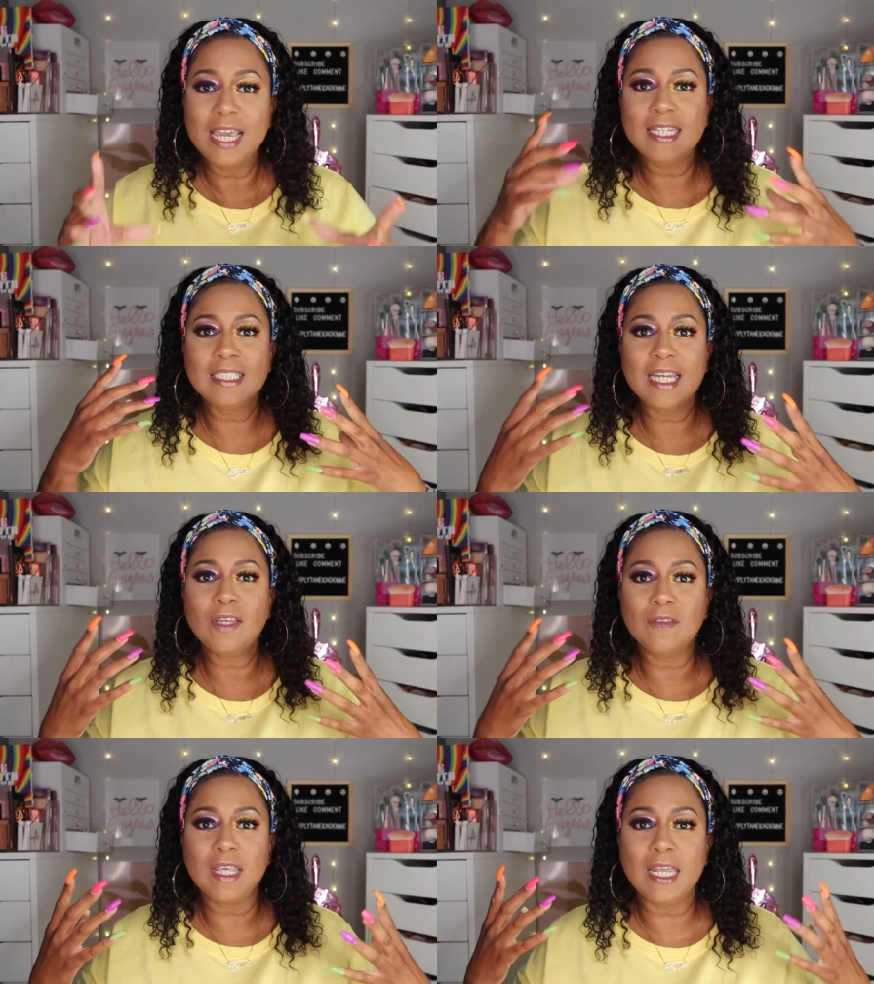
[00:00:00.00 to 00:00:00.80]
And it's not
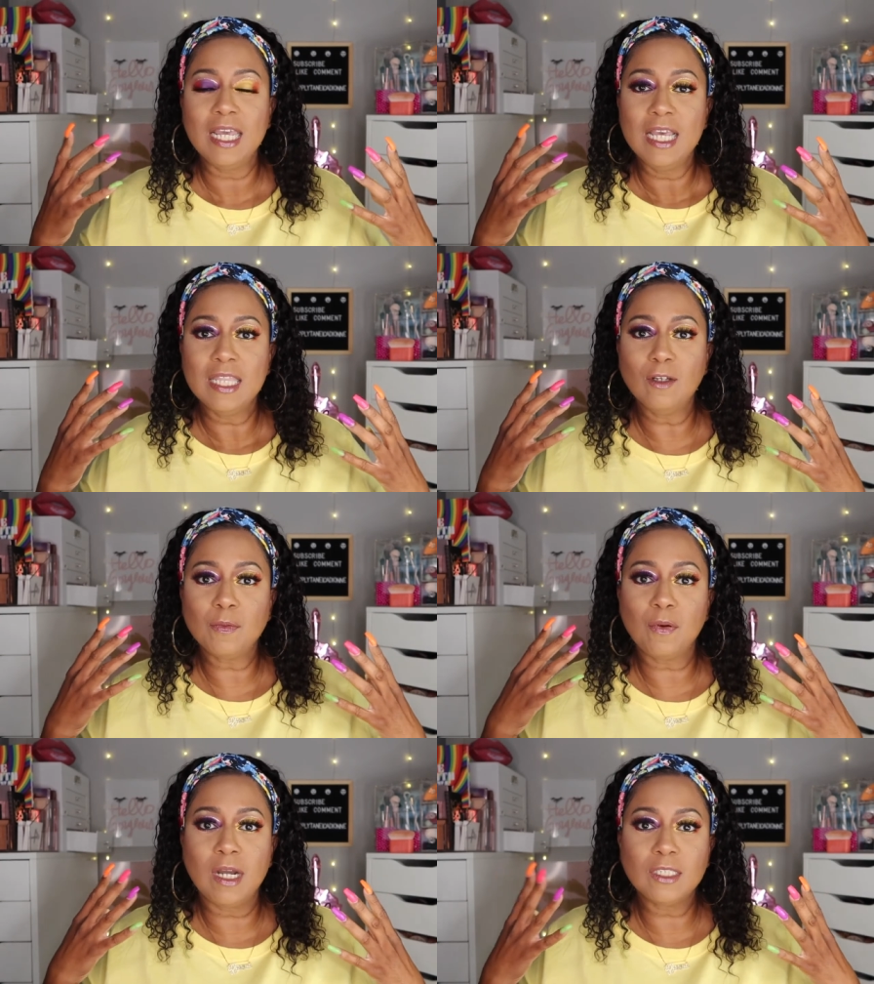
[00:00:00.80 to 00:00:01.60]
even that
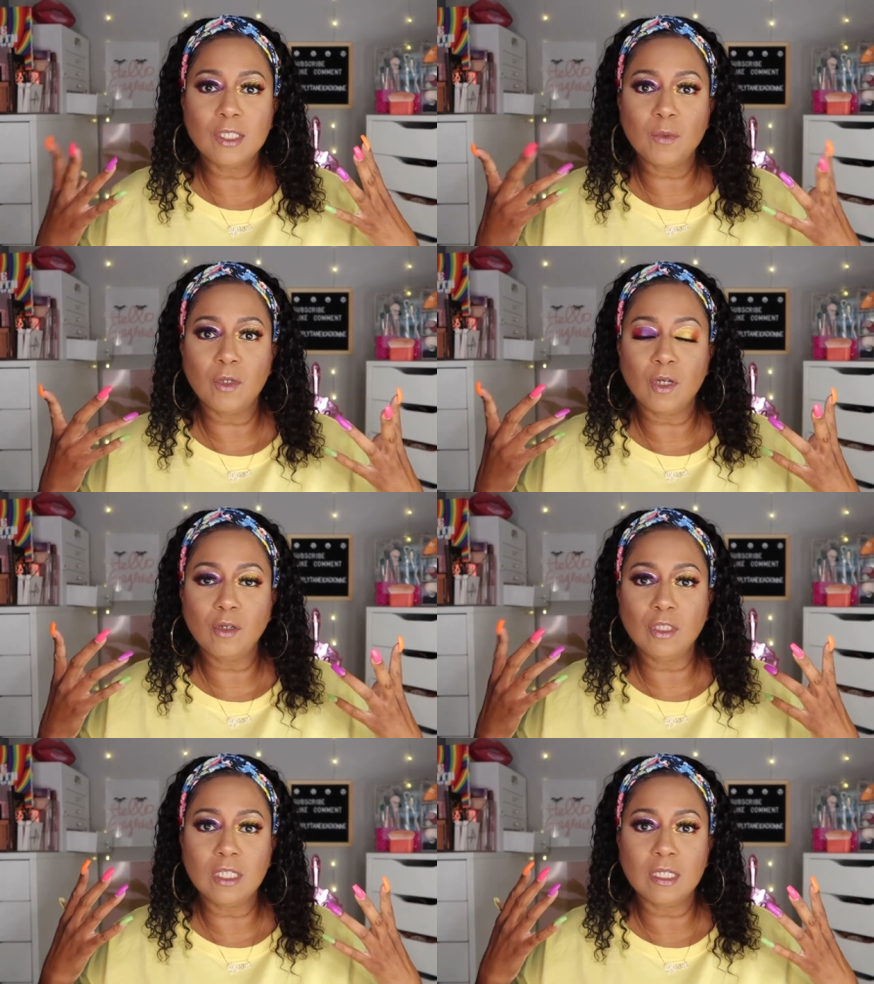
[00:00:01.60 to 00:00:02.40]
those prizes will
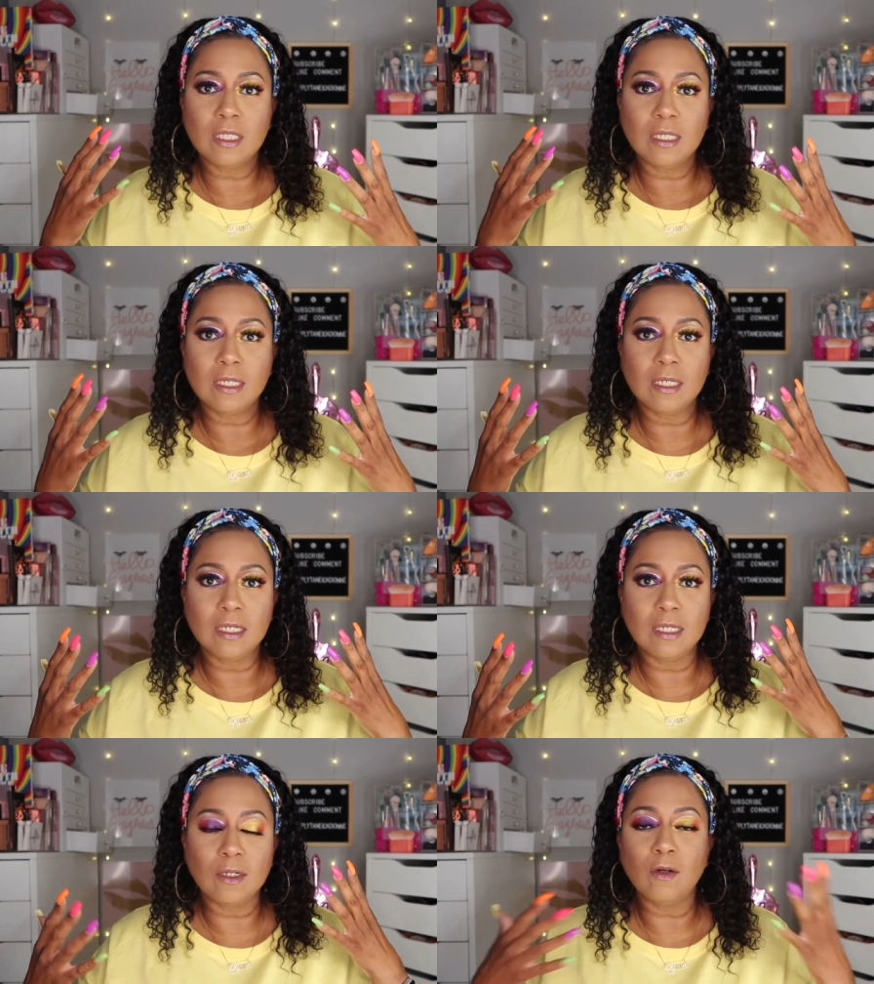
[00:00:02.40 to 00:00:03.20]
go to
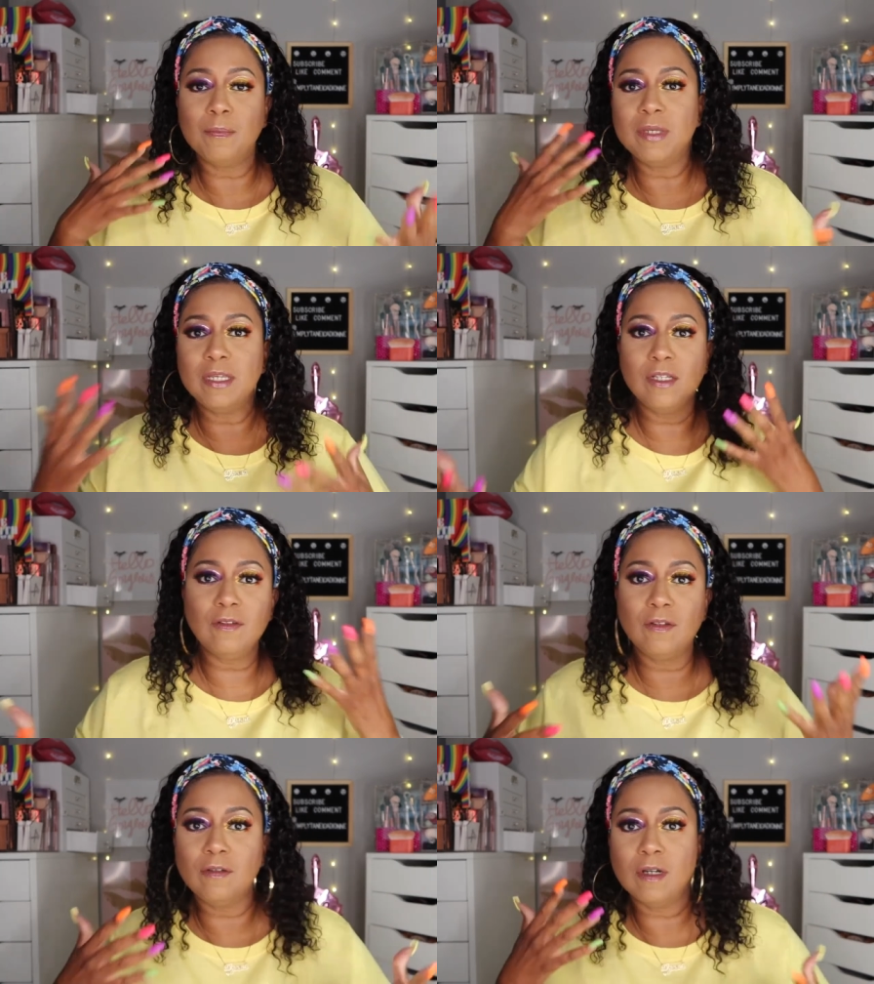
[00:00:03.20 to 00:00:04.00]
uh, or
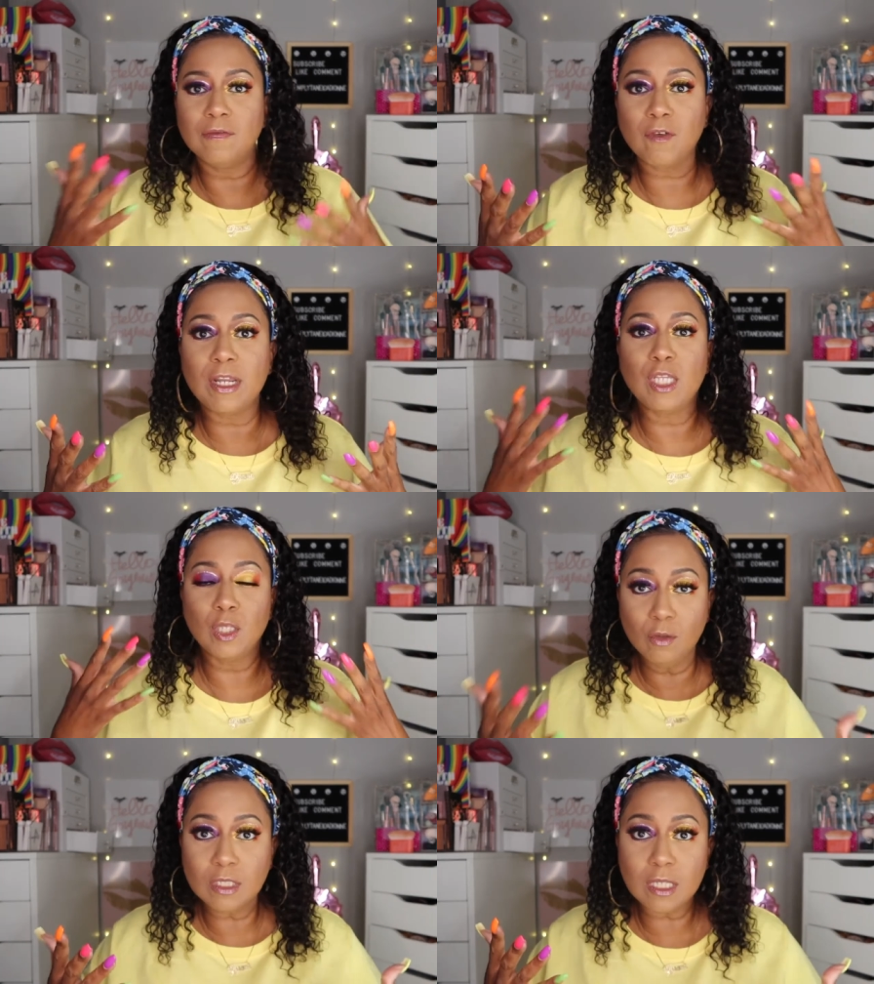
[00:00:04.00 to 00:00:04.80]
be of great
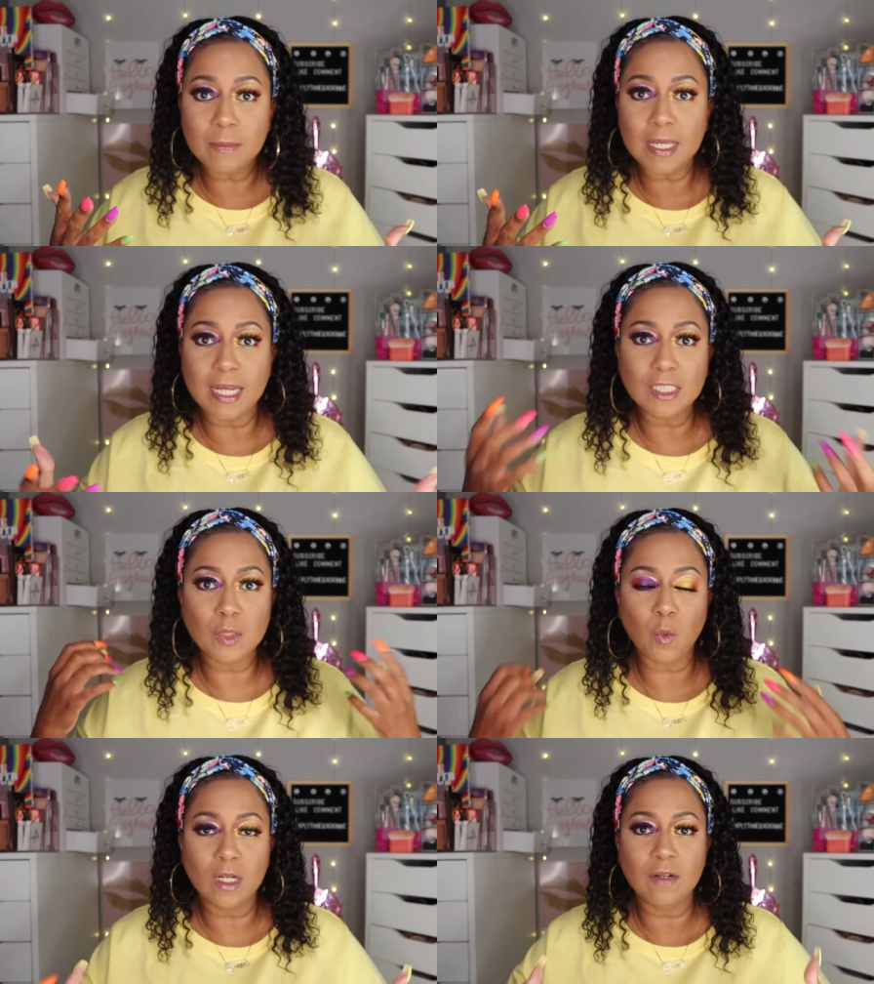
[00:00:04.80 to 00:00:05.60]
use to me. I
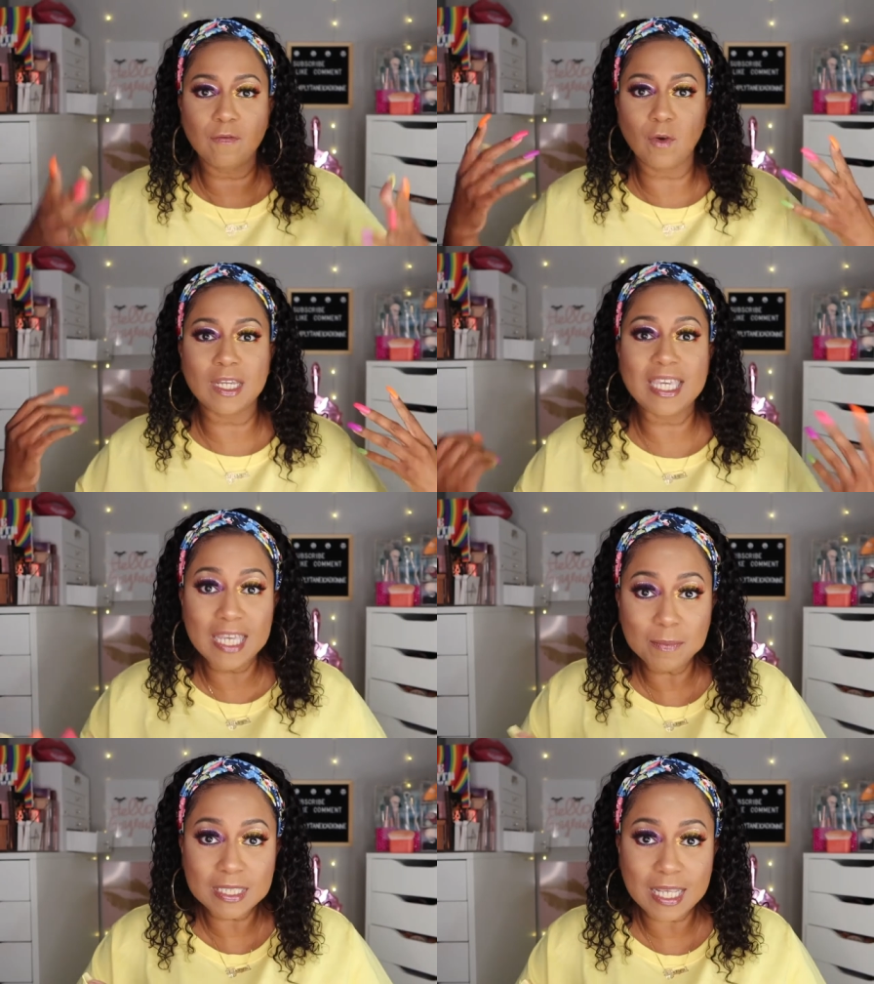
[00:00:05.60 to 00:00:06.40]
just want it for
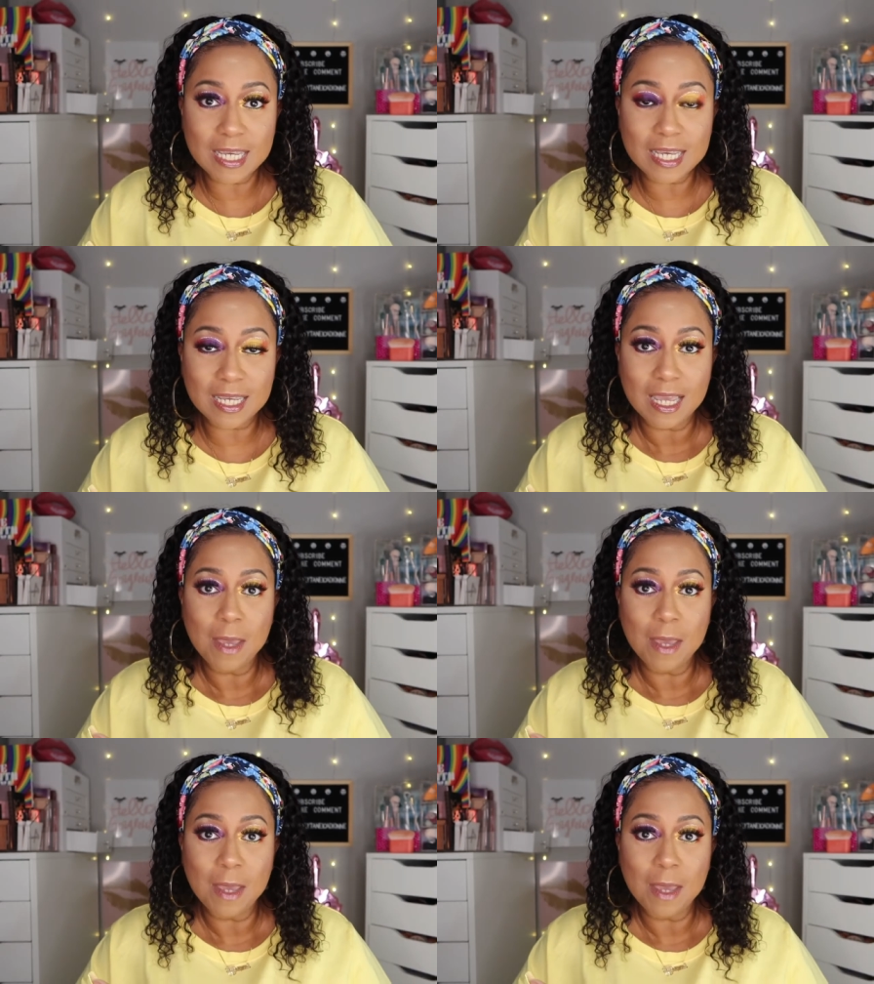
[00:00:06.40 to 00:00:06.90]
keepsake